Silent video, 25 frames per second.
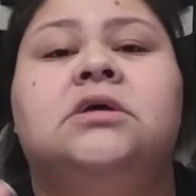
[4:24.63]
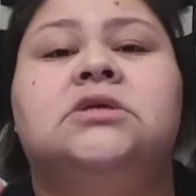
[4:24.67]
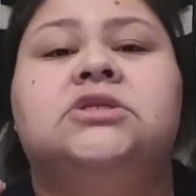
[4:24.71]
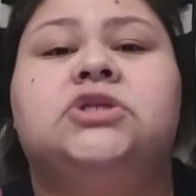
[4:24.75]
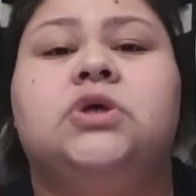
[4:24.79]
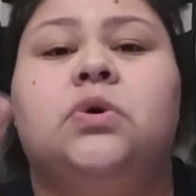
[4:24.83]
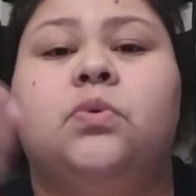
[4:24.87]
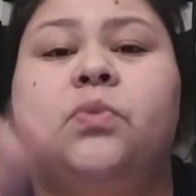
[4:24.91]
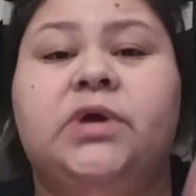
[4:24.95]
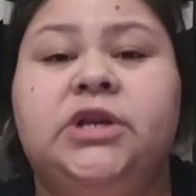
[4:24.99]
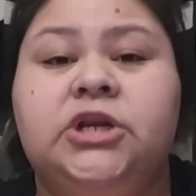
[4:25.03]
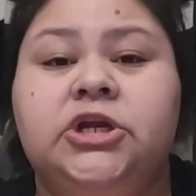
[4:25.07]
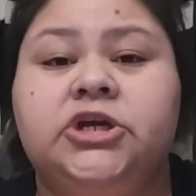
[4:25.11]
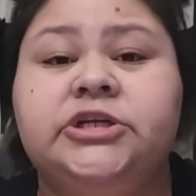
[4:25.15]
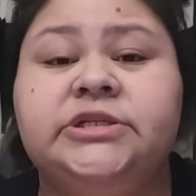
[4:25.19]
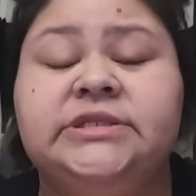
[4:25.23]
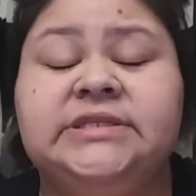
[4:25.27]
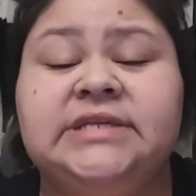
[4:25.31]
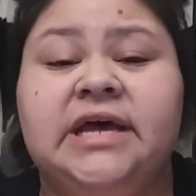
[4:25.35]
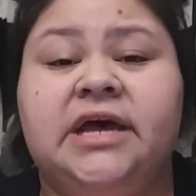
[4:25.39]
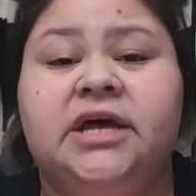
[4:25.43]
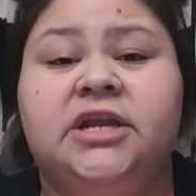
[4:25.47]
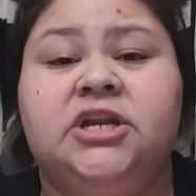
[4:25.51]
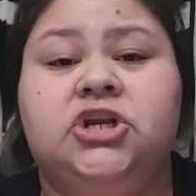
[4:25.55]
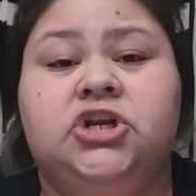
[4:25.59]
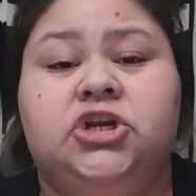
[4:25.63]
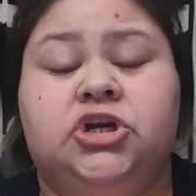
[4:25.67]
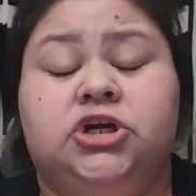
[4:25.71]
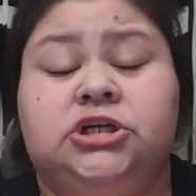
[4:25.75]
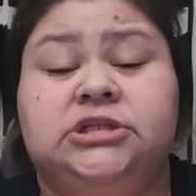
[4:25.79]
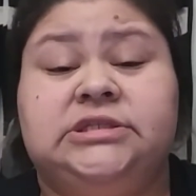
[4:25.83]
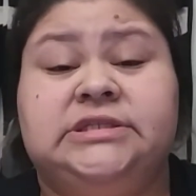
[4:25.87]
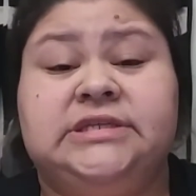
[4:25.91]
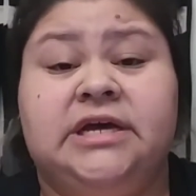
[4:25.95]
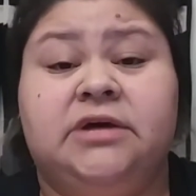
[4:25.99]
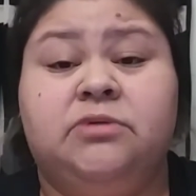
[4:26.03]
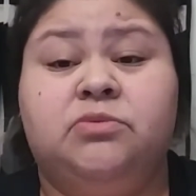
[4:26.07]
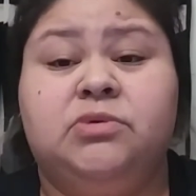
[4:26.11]
So when you're done and
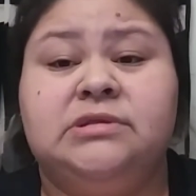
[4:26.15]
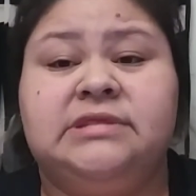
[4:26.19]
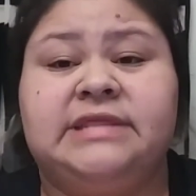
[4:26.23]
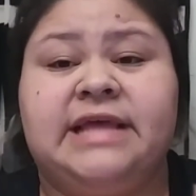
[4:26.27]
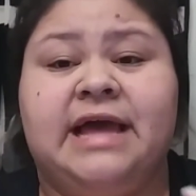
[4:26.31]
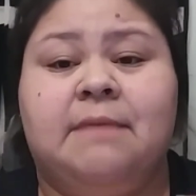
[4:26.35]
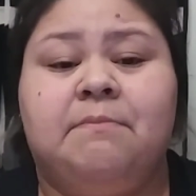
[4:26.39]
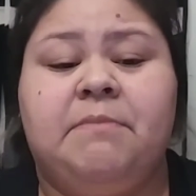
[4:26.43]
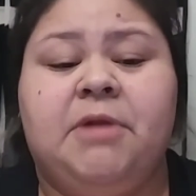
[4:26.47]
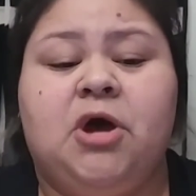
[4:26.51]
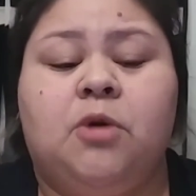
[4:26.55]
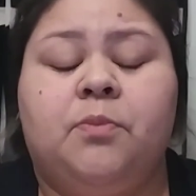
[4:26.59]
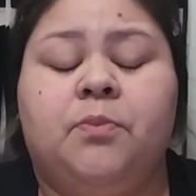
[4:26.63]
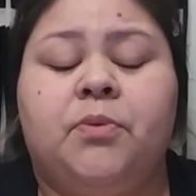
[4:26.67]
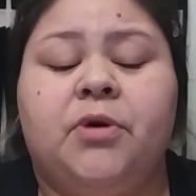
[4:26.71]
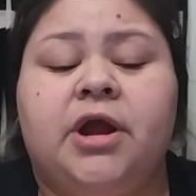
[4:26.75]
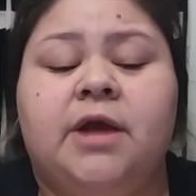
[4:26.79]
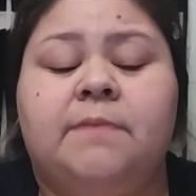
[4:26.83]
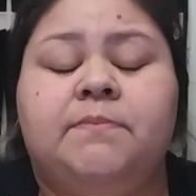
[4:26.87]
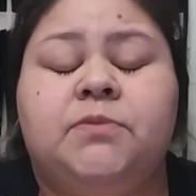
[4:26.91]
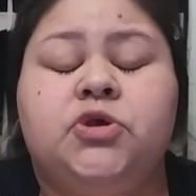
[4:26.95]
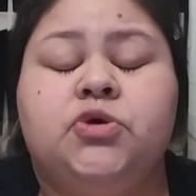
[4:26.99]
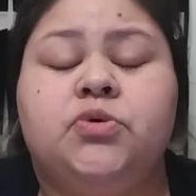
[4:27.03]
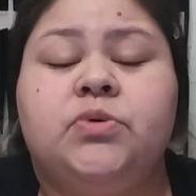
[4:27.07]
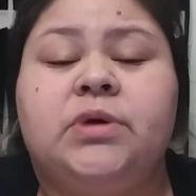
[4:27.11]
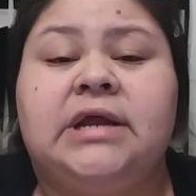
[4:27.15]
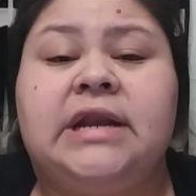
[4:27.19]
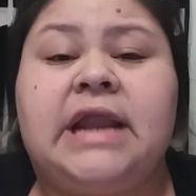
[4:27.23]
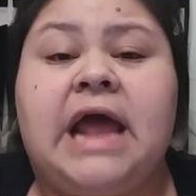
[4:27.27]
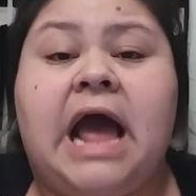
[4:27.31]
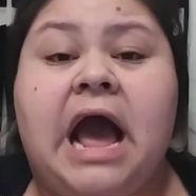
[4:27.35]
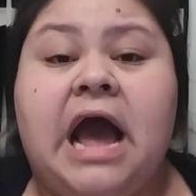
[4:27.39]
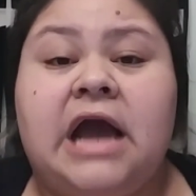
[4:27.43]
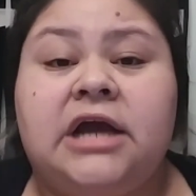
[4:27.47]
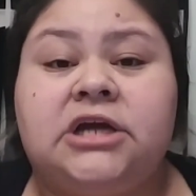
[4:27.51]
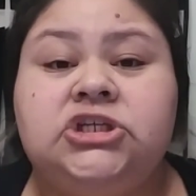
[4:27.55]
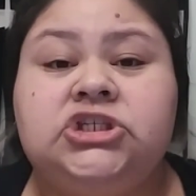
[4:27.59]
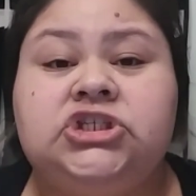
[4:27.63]
you're done with that meal prep, you can
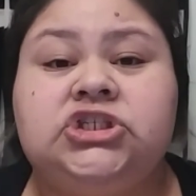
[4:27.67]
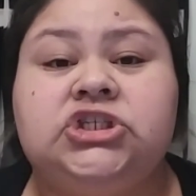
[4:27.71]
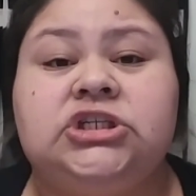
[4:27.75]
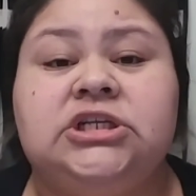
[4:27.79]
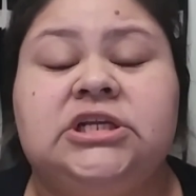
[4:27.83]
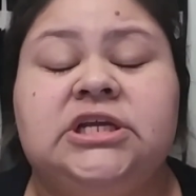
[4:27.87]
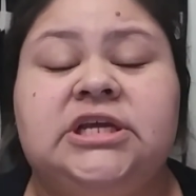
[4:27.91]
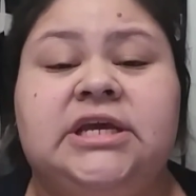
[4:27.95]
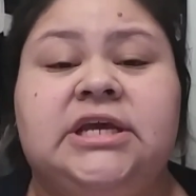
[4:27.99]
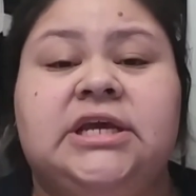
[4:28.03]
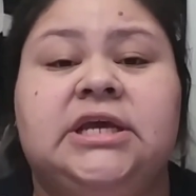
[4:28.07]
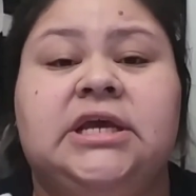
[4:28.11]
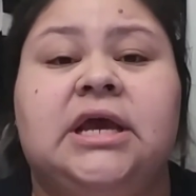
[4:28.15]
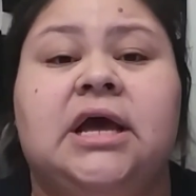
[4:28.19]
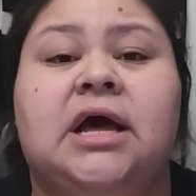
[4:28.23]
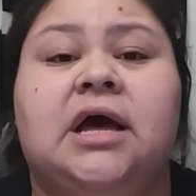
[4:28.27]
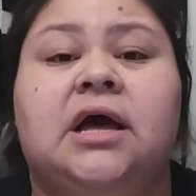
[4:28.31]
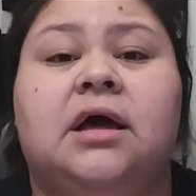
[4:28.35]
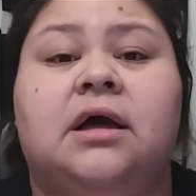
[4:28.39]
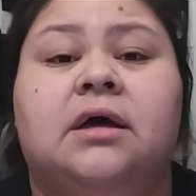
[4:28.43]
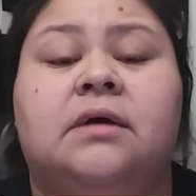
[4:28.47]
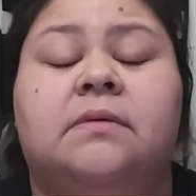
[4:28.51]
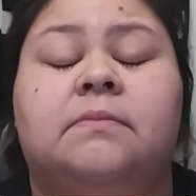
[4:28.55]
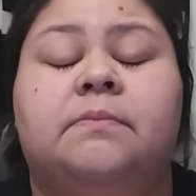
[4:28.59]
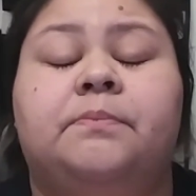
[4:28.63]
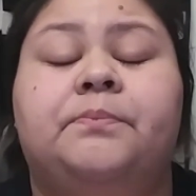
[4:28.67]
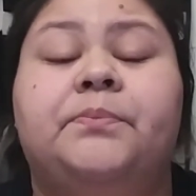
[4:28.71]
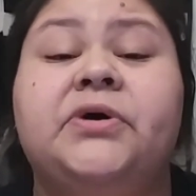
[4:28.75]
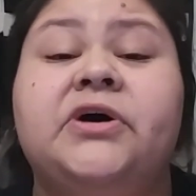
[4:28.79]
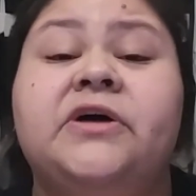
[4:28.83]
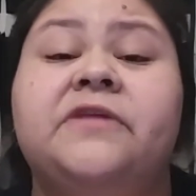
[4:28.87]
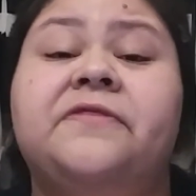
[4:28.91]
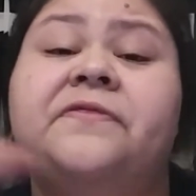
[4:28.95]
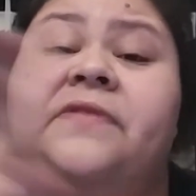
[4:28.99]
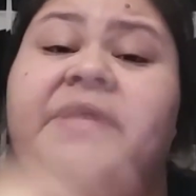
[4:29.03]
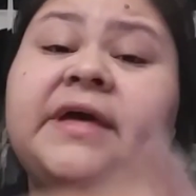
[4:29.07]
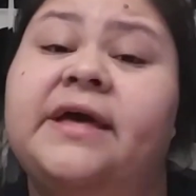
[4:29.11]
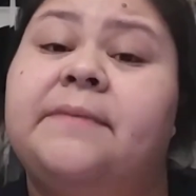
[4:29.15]
actually
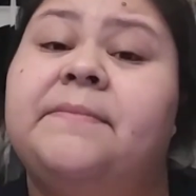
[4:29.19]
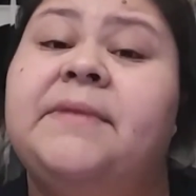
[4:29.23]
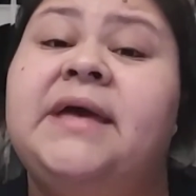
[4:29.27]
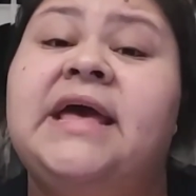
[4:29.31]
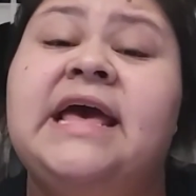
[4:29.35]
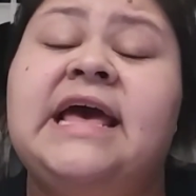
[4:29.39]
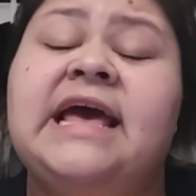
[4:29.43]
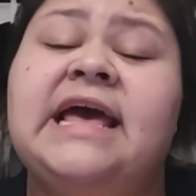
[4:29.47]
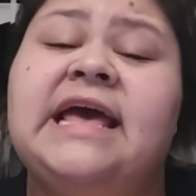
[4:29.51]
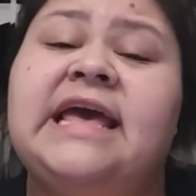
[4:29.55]
put them